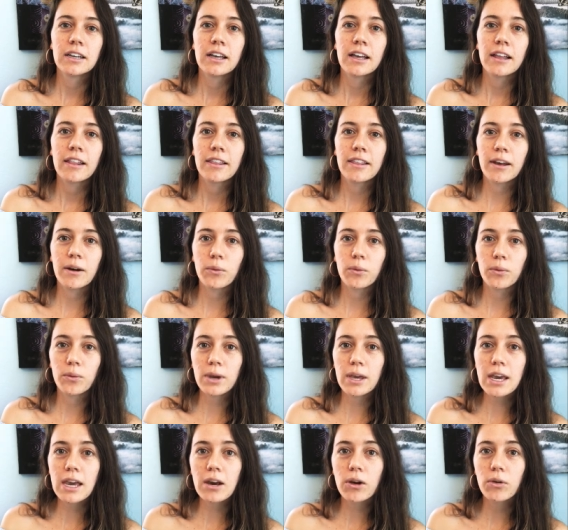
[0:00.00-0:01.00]
that
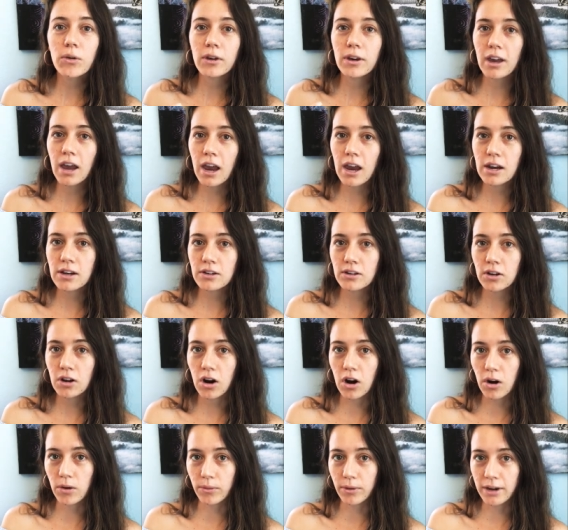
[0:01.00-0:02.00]
we create
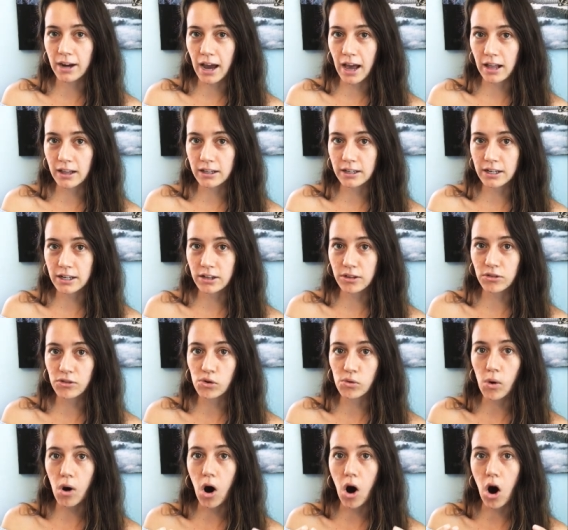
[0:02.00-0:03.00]
our reality
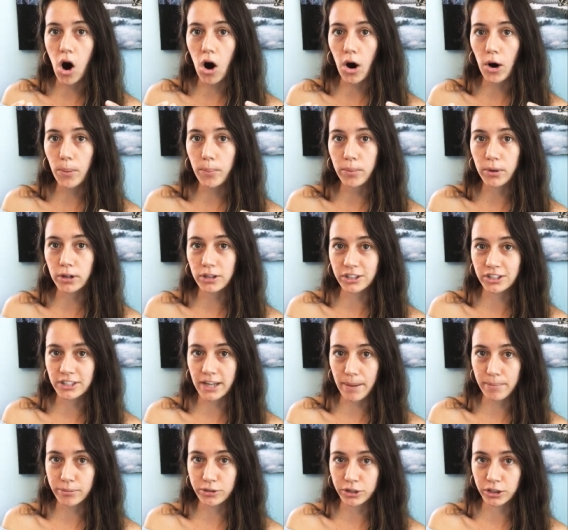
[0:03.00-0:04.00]
through our
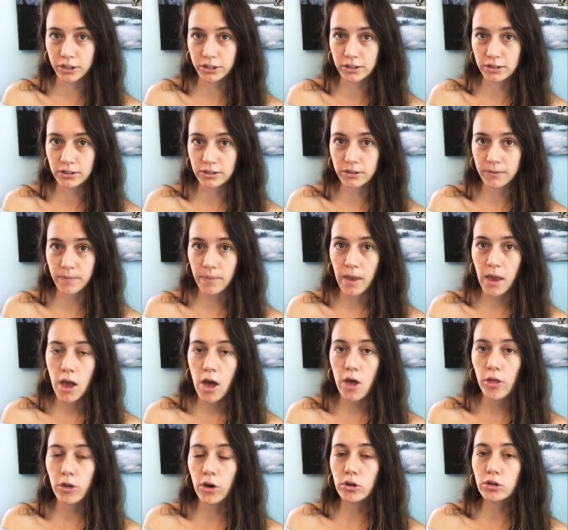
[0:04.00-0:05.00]
perceptions.
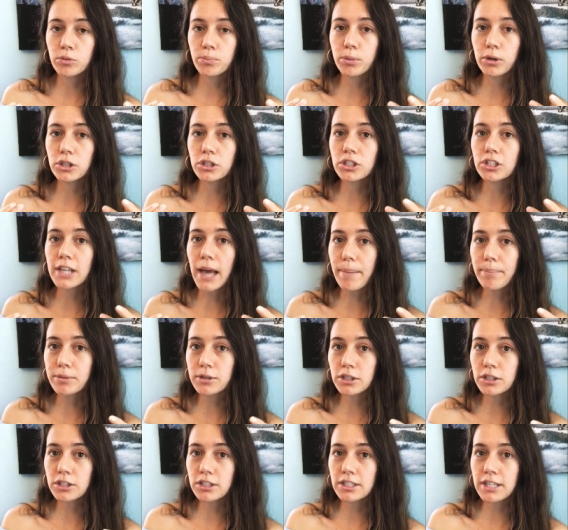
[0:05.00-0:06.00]
Those
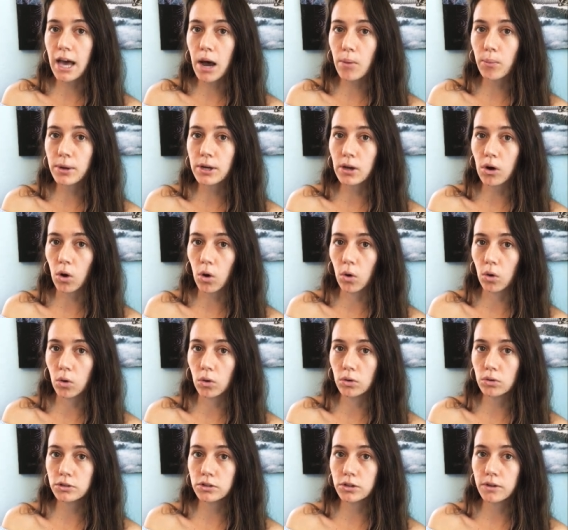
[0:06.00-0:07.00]
perceptions that we
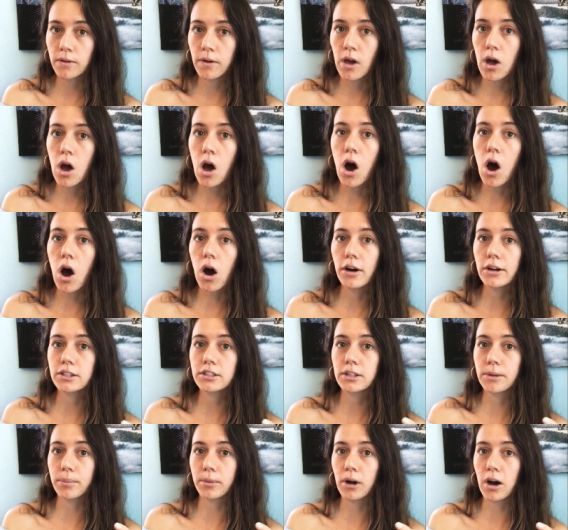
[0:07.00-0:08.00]
hold are
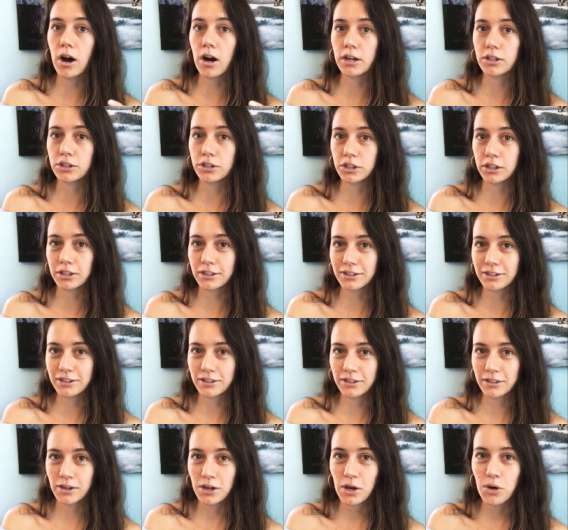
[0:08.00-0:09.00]
subconscious,
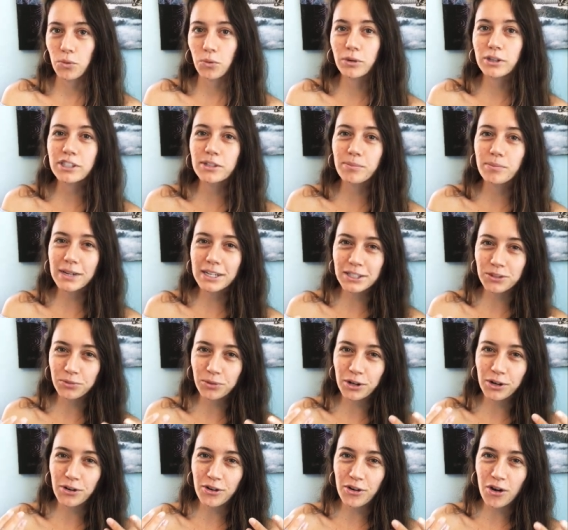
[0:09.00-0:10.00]
which means we're
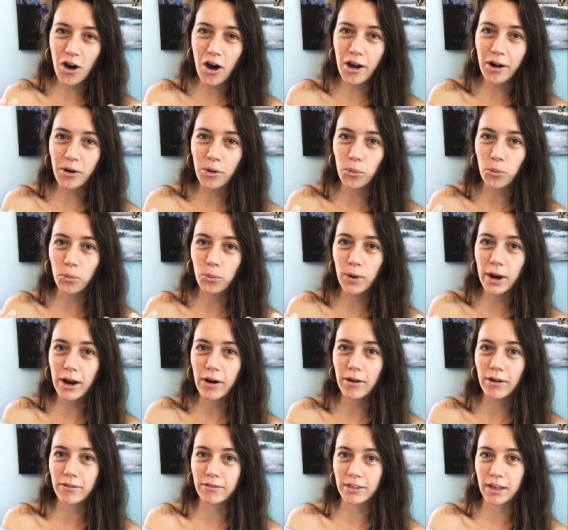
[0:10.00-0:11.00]
not
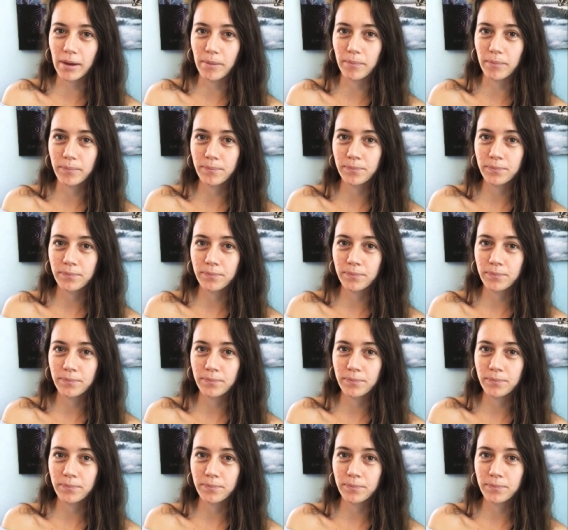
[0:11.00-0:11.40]
aware of them.